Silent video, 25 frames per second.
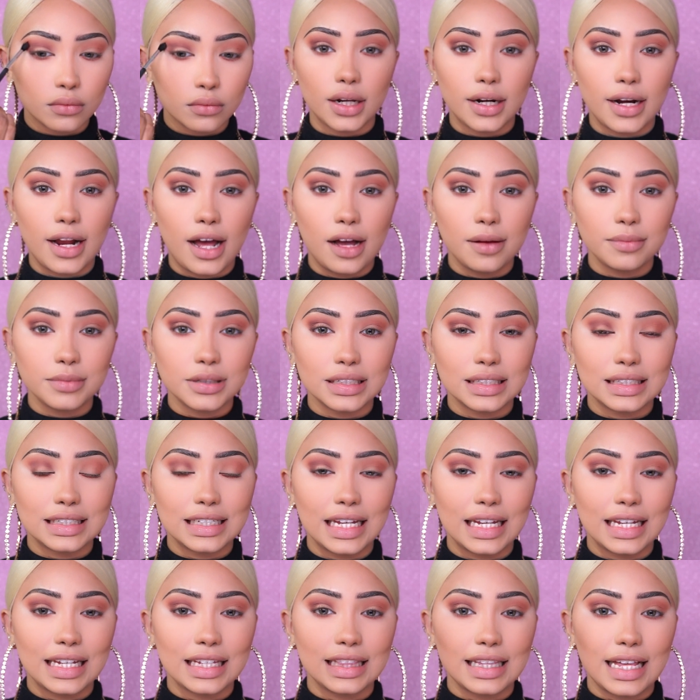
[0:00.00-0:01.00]
Now I'm just
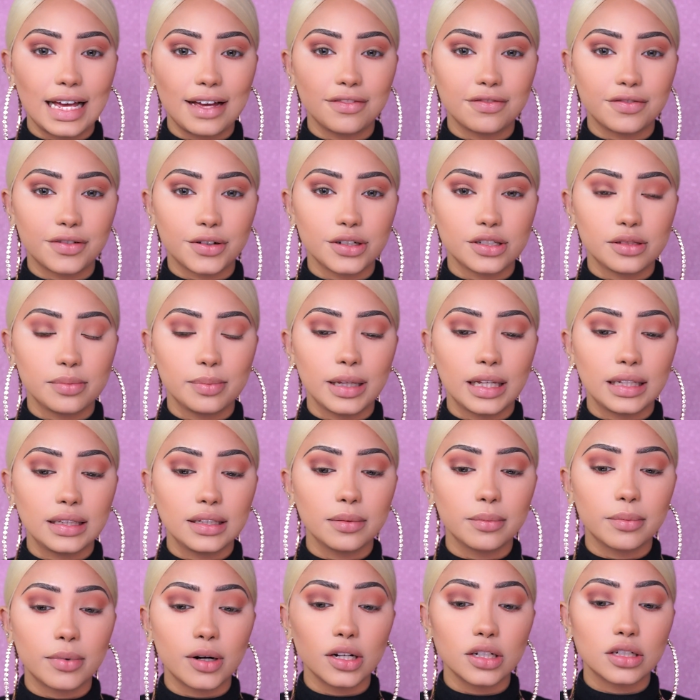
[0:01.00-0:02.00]
taking that first
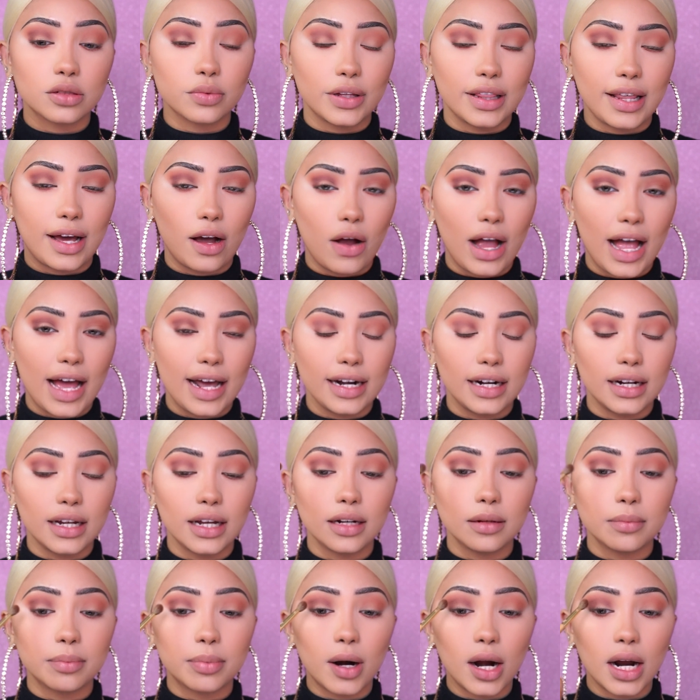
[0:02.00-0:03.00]
blending brush without adding
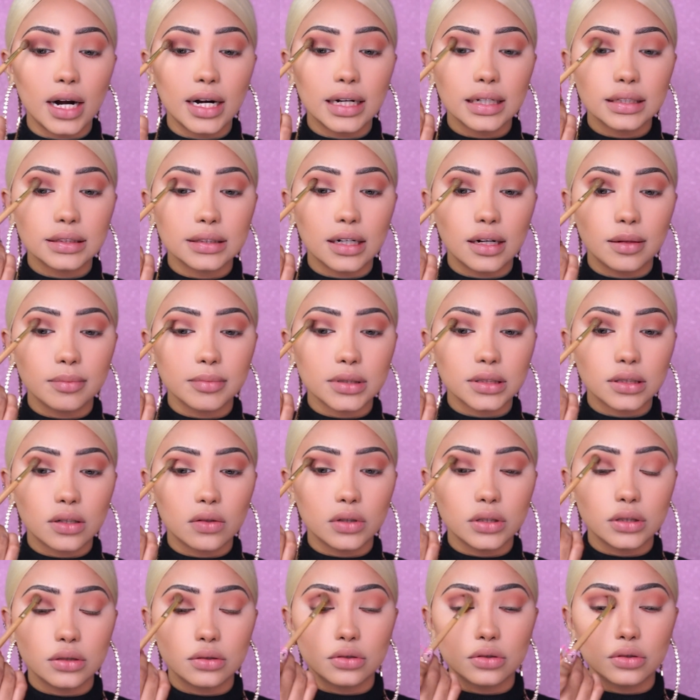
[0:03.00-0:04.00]
any product, and I'm just
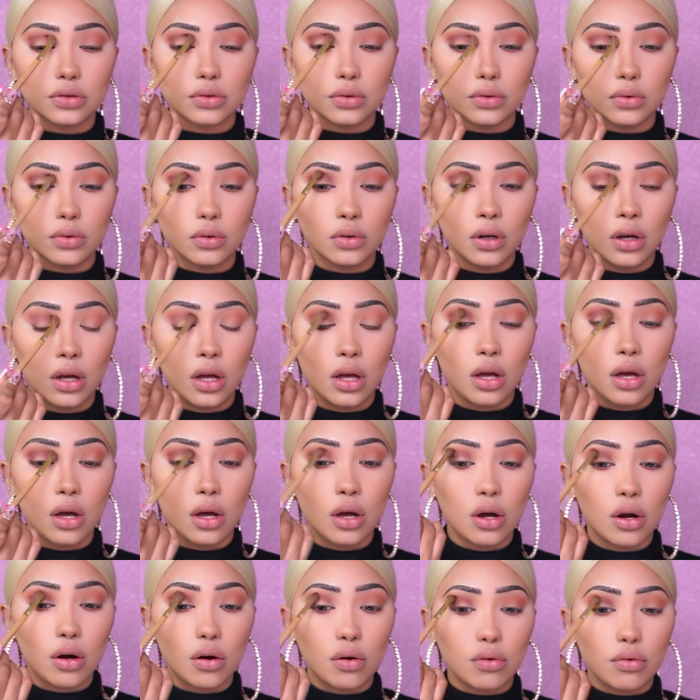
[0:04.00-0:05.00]
going to
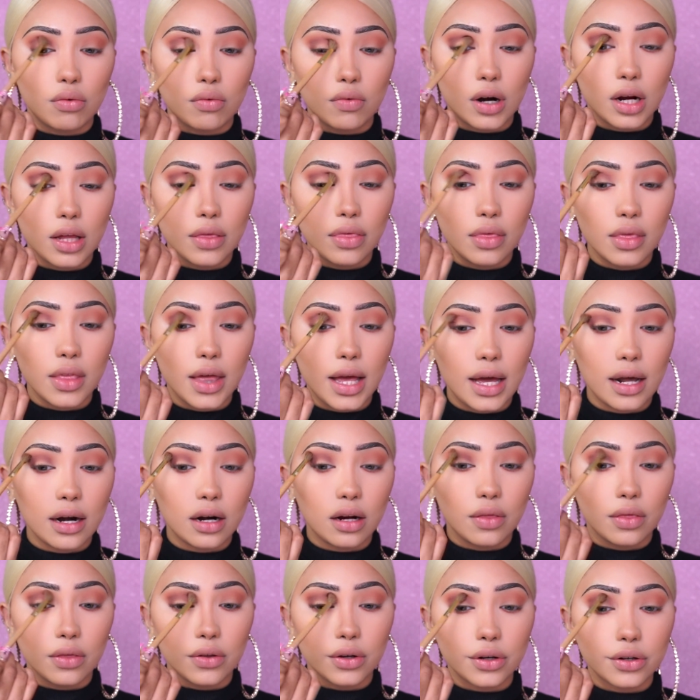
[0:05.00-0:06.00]
run that
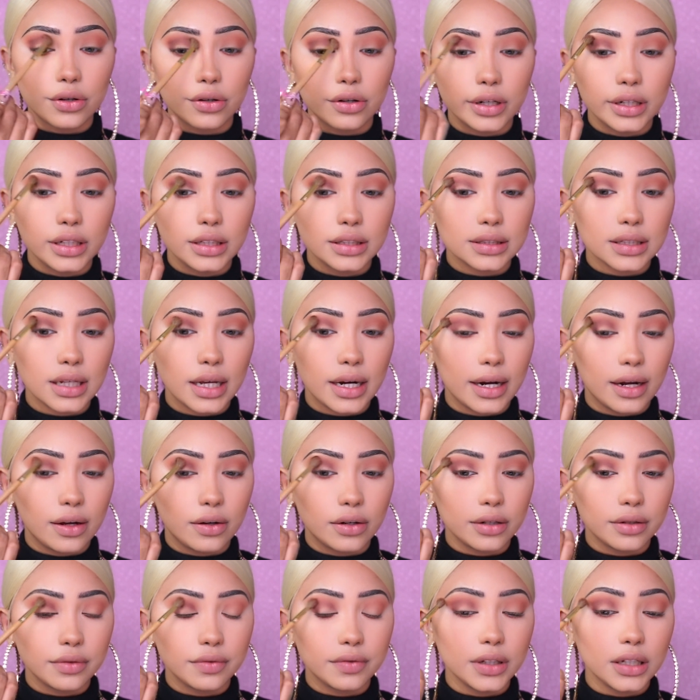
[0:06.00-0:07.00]
on the crease and
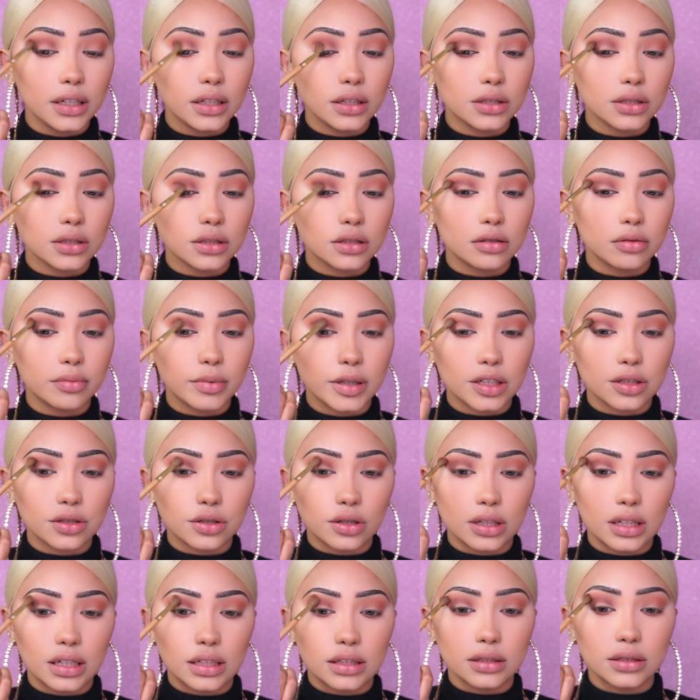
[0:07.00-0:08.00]
outer V just to make
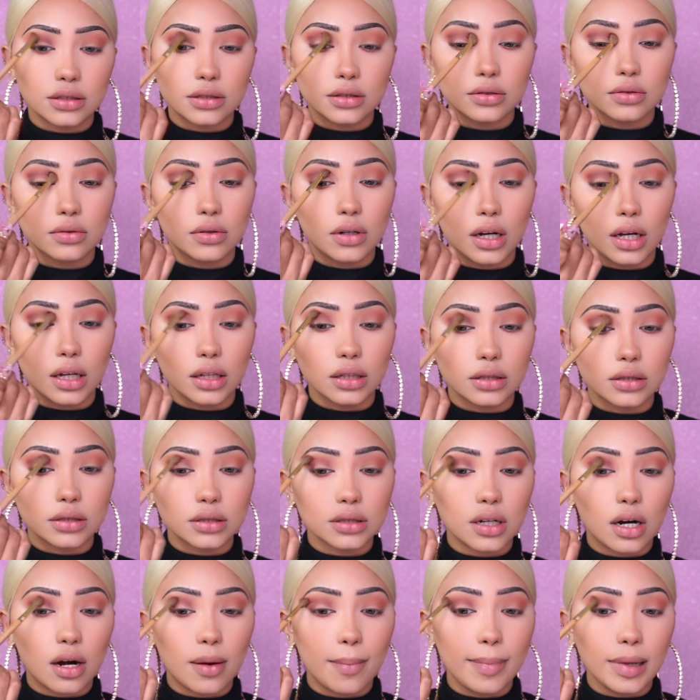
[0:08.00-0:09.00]
sure that these two
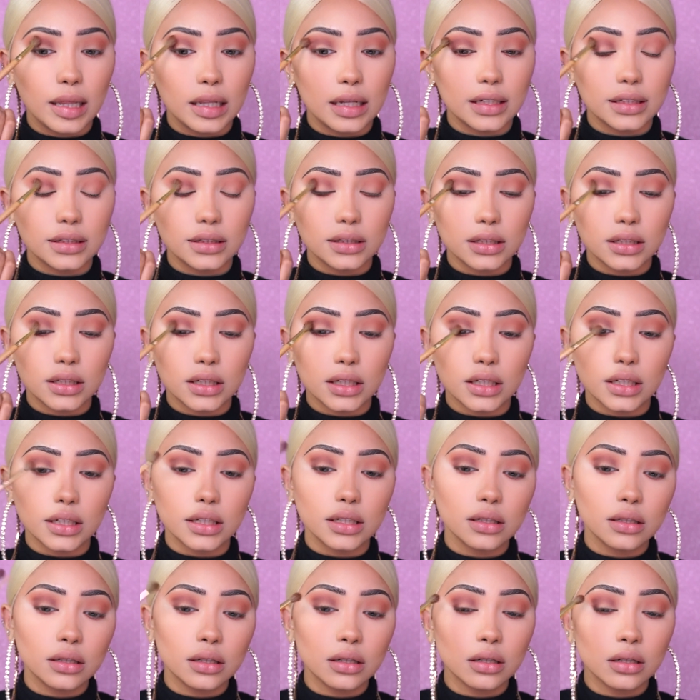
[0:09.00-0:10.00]
colors are blending
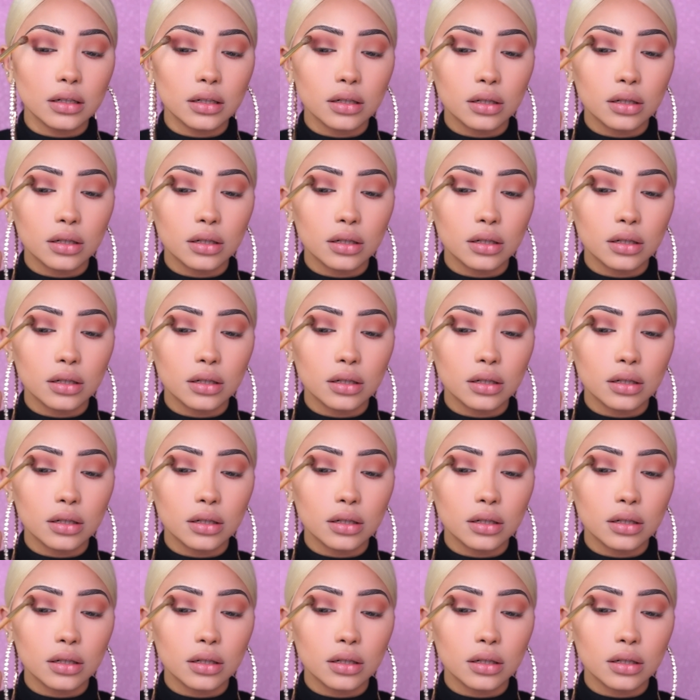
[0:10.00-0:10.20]
in